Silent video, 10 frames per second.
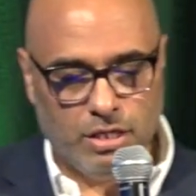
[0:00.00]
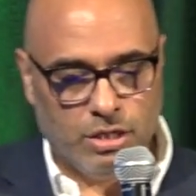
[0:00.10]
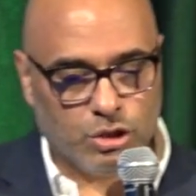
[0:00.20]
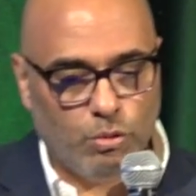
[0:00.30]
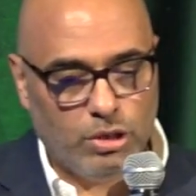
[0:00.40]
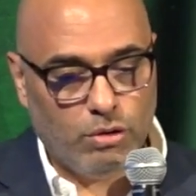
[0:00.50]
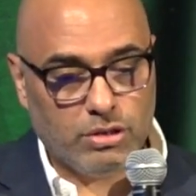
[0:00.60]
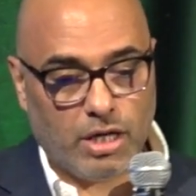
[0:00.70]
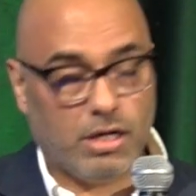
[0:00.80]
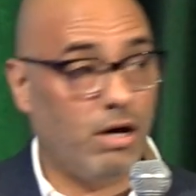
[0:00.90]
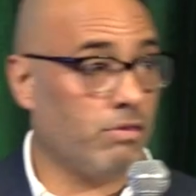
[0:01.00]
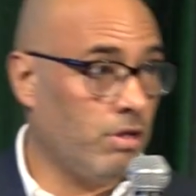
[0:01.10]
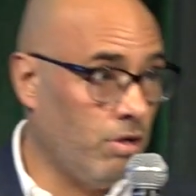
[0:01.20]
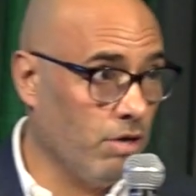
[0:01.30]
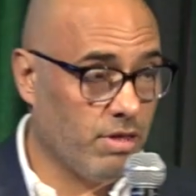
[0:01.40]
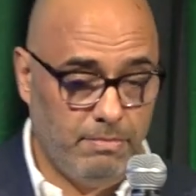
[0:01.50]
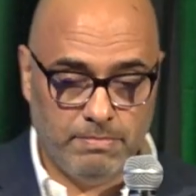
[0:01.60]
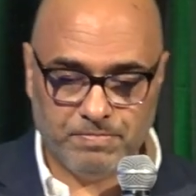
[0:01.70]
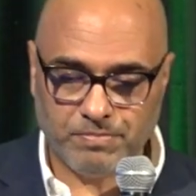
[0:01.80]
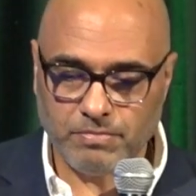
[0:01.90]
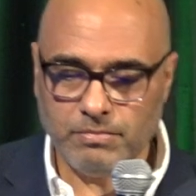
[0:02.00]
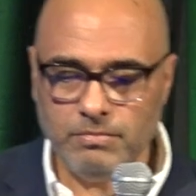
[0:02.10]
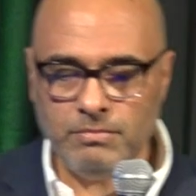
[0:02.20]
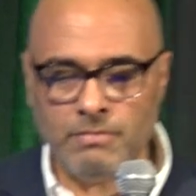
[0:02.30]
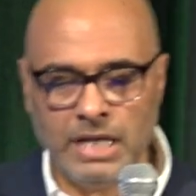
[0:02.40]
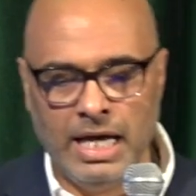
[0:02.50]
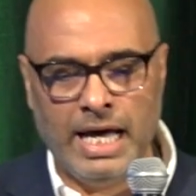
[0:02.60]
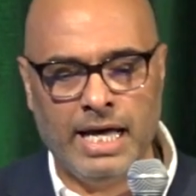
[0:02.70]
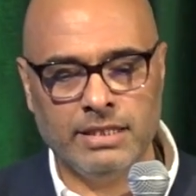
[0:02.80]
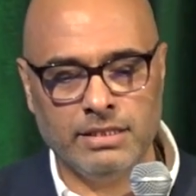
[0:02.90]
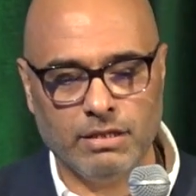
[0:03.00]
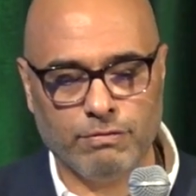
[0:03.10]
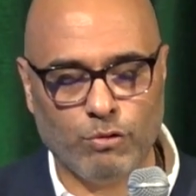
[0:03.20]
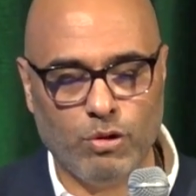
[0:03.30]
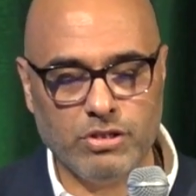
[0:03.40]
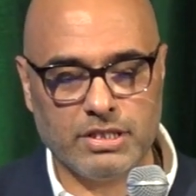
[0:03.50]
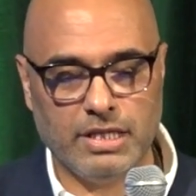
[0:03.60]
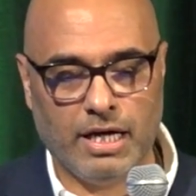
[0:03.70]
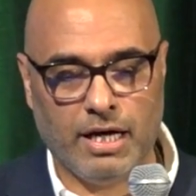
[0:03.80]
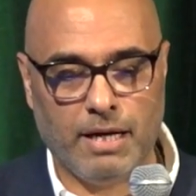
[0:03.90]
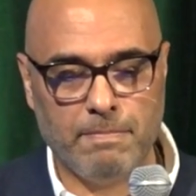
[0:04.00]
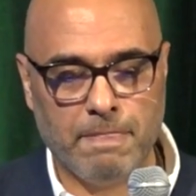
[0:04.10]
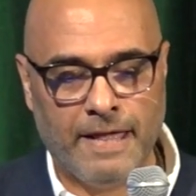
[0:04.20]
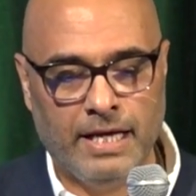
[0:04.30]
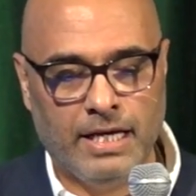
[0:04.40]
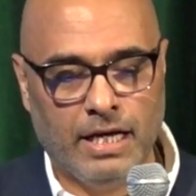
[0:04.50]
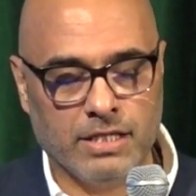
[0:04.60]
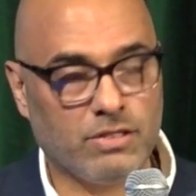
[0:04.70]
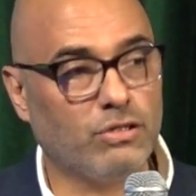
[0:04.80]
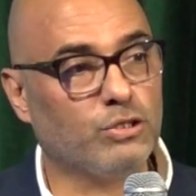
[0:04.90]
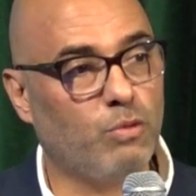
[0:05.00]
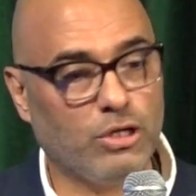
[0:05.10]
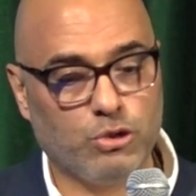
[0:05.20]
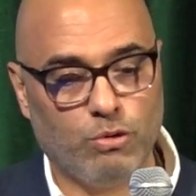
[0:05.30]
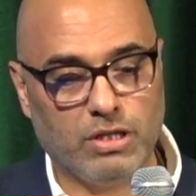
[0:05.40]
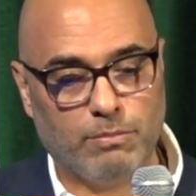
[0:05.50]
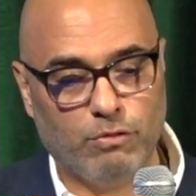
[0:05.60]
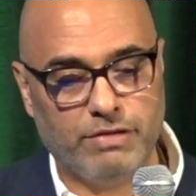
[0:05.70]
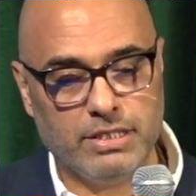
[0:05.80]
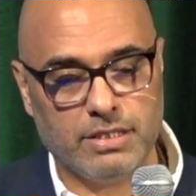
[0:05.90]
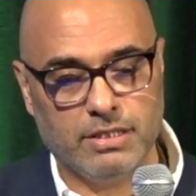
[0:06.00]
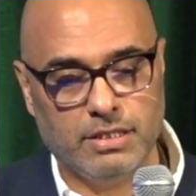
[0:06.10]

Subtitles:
So we looked at Gotham, and of course, started to watch all the movies.